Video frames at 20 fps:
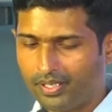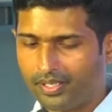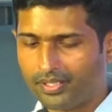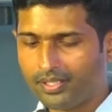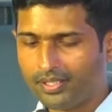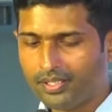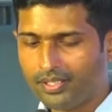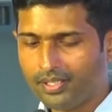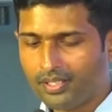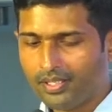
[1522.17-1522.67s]

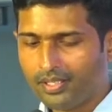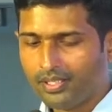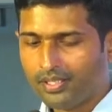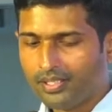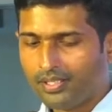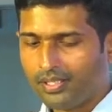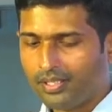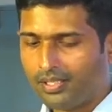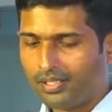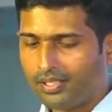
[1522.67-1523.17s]
and the
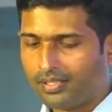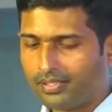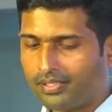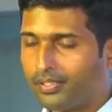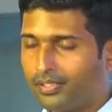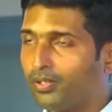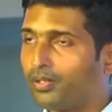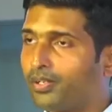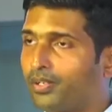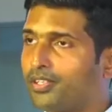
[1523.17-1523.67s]
inauguration of
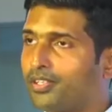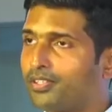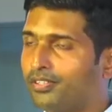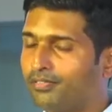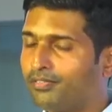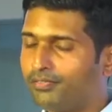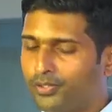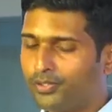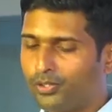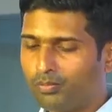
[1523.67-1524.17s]
new
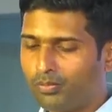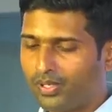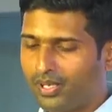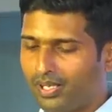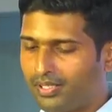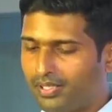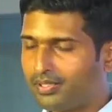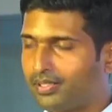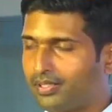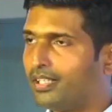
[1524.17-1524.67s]
modality that is
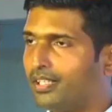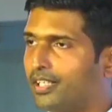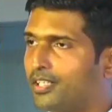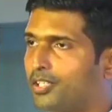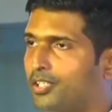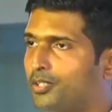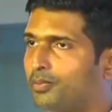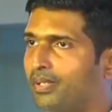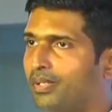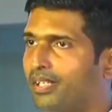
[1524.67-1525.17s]
being added to
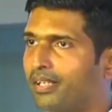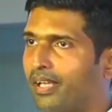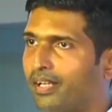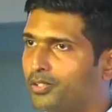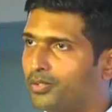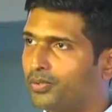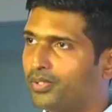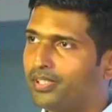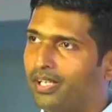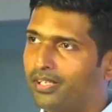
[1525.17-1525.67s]
the
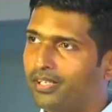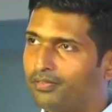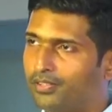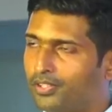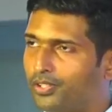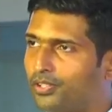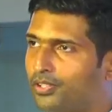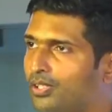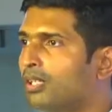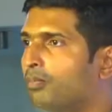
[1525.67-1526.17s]
diverse
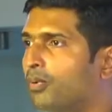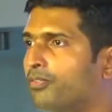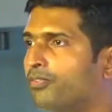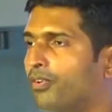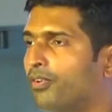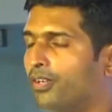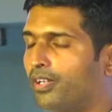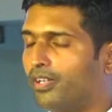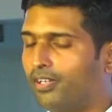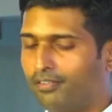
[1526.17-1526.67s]

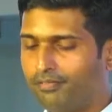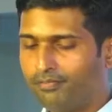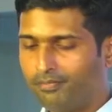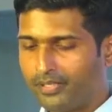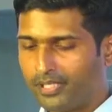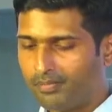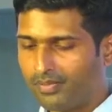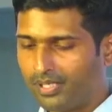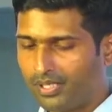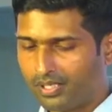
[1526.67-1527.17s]
portfolio of
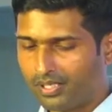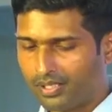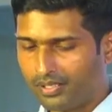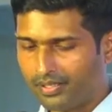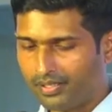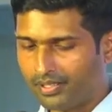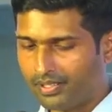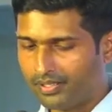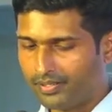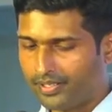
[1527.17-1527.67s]
Parumala
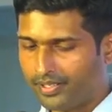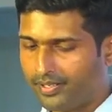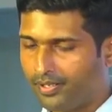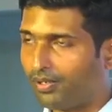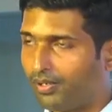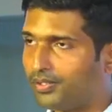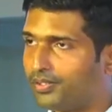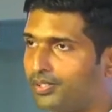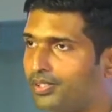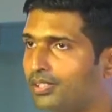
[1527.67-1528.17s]
Clinical
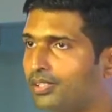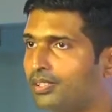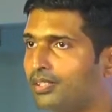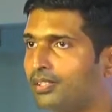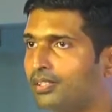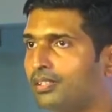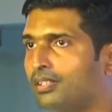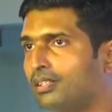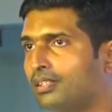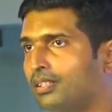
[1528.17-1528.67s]
Radiology.
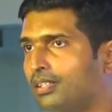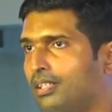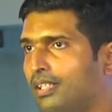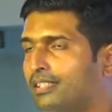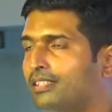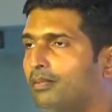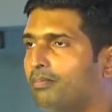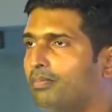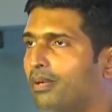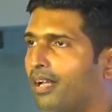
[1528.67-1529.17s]
It's
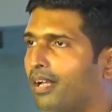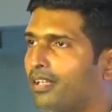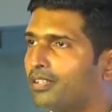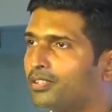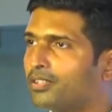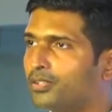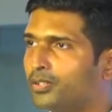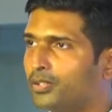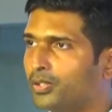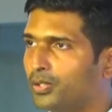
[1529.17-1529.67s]
a brand
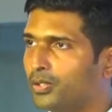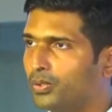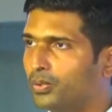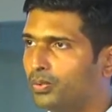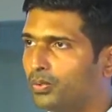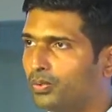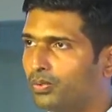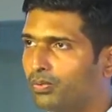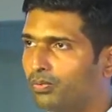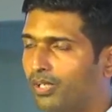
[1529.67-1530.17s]
new
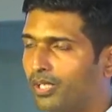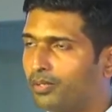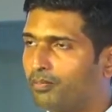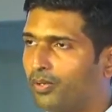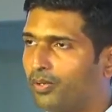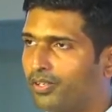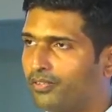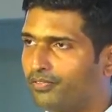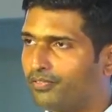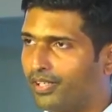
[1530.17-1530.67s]

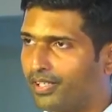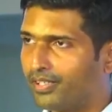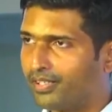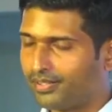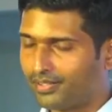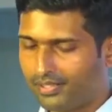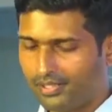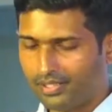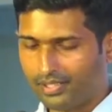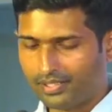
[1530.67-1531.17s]
1.5
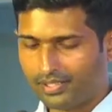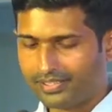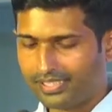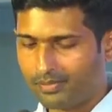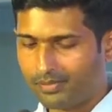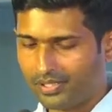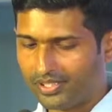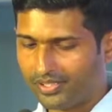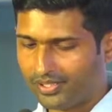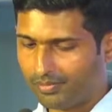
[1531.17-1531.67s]
Tesla
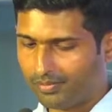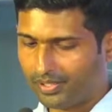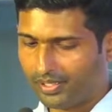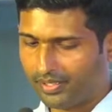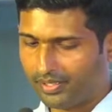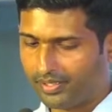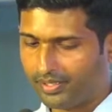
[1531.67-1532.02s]
Siemens MRI.